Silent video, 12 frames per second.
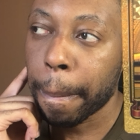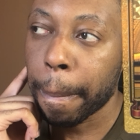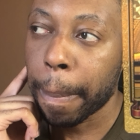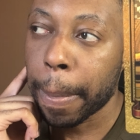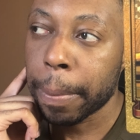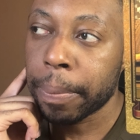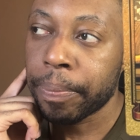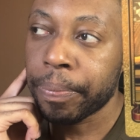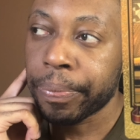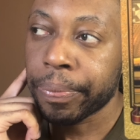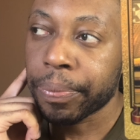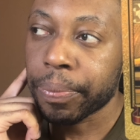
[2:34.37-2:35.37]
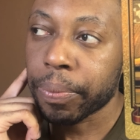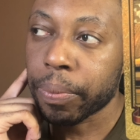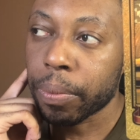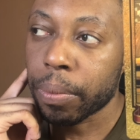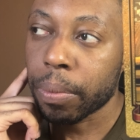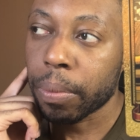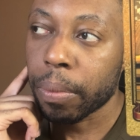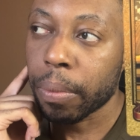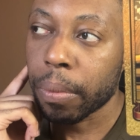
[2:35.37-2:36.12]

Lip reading: [no speech]